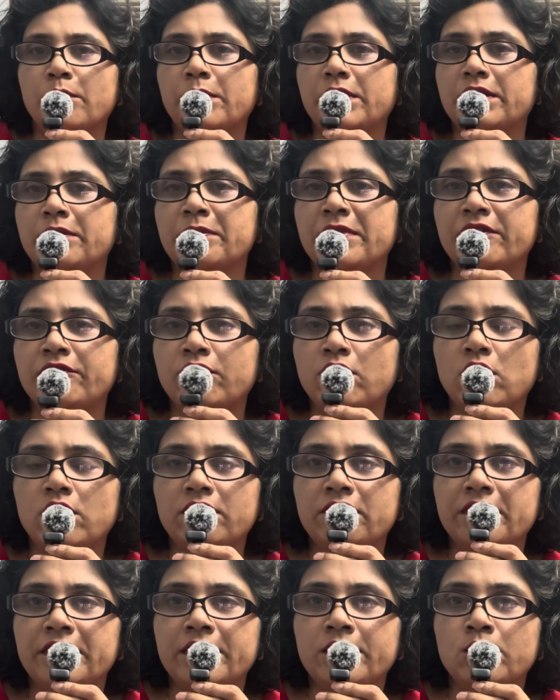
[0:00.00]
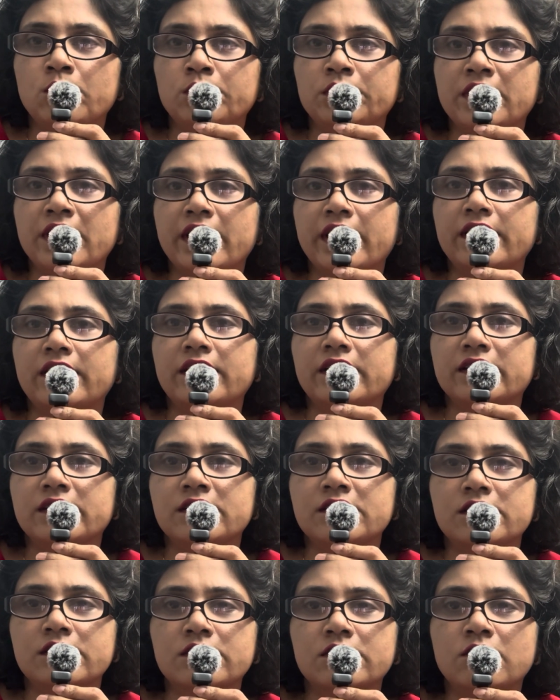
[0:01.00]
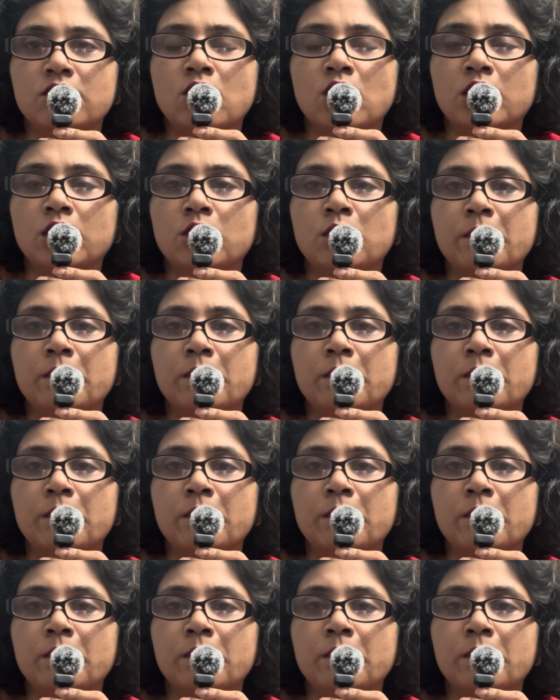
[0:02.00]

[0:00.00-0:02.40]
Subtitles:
But before we do that, I just want